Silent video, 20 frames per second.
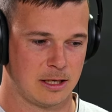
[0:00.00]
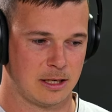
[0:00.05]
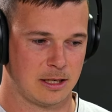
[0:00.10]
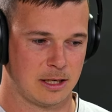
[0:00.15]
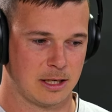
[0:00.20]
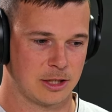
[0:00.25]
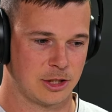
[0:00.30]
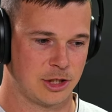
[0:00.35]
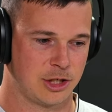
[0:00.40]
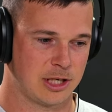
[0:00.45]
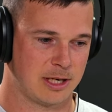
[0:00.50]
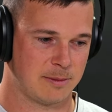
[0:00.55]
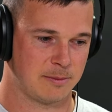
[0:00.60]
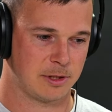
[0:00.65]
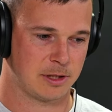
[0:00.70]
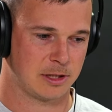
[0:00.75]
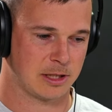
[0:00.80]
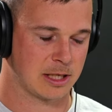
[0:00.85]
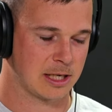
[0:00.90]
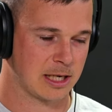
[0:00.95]
I jumped
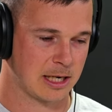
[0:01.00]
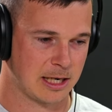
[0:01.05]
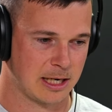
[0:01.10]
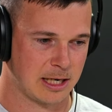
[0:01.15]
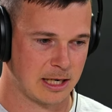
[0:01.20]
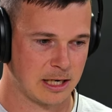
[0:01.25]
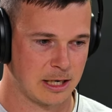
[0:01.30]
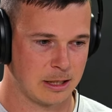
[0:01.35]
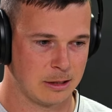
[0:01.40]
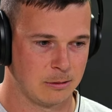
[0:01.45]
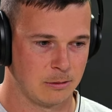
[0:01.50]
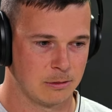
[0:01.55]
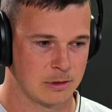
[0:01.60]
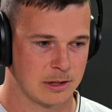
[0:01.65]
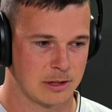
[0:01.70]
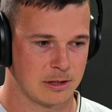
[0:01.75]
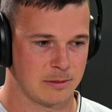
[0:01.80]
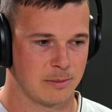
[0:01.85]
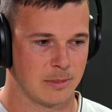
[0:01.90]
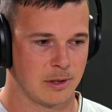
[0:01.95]
in the car and I looked
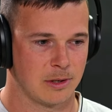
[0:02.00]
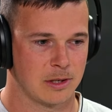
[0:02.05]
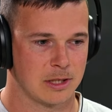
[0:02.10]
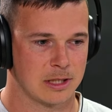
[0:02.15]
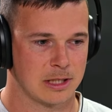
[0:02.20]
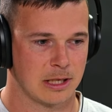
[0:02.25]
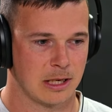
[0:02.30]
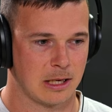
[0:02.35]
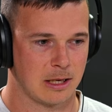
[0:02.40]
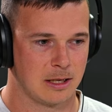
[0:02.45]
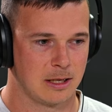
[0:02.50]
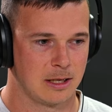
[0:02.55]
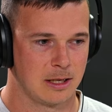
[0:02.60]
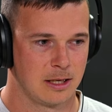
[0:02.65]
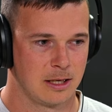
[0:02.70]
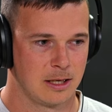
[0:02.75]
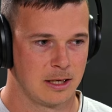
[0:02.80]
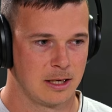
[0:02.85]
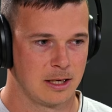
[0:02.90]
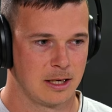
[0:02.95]
at the monitor.
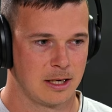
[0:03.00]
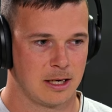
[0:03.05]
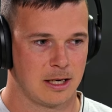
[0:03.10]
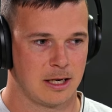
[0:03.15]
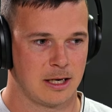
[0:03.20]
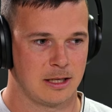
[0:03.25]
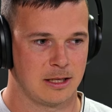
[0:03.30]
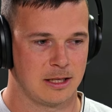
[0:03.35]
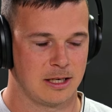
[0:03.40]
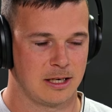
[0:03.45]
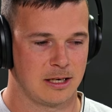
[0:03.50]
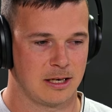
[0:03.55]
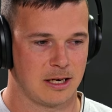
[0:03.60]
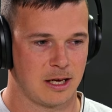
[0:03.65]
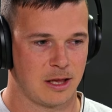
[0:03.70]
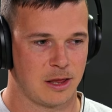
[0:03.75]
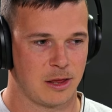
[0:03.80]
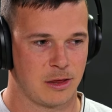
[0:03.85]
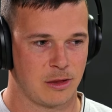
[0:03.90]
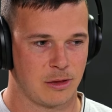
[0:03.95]
And then I
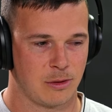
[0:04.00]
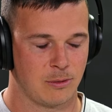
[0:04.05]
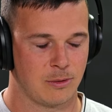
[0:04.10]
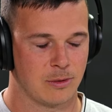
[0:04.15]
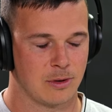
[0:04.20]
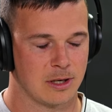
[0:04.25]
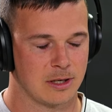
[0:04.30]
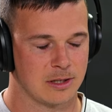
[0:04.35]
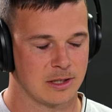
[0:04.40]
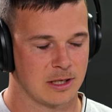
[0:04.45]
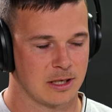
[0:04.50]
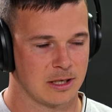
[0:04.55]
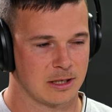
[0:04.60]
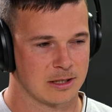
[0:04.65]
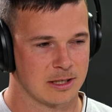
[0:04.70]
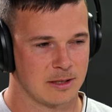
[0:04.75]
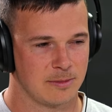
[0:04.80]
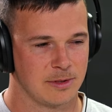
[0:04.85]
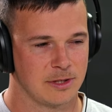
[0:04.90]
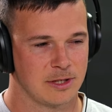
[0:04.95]
thought, I was like,
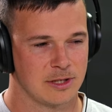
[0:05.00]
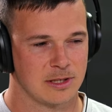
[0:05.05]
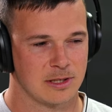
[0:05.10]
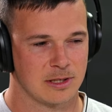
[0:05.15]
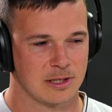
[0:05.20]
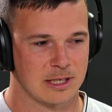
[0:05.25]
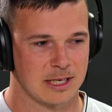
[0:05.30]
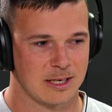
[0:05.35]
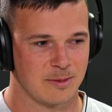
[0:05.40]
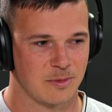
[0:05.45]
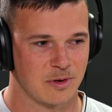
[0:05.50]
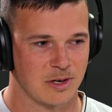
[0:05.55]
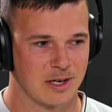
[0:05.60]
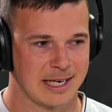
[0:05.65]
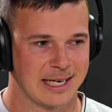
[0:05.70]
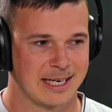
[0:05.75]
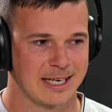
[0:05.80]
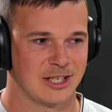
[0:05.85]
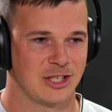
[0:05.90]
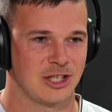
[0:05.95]
something doesn't seem right.
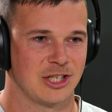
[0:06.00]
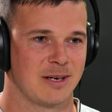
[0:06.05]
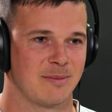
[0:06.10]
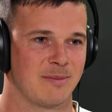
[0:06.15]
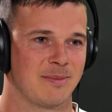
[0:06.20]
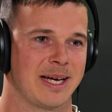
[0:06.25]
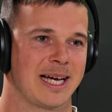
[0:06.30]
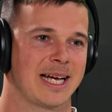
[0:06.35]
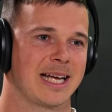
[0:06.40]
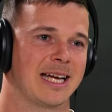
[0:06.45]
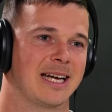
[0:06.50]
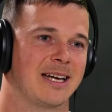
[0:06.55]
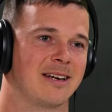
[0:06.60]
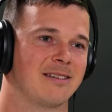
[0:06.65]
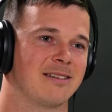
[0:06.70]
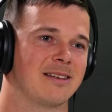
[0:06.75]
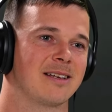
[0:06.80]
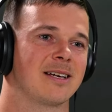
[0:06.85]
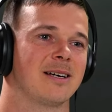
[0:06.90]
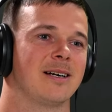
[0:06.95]
And I jumped back out of
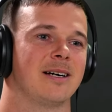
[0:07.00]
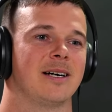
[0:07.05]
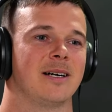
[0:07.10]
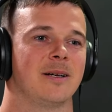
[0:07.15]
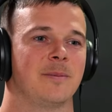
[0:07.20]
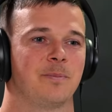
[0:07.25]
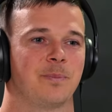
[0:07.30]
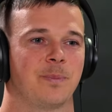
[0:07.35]
the car,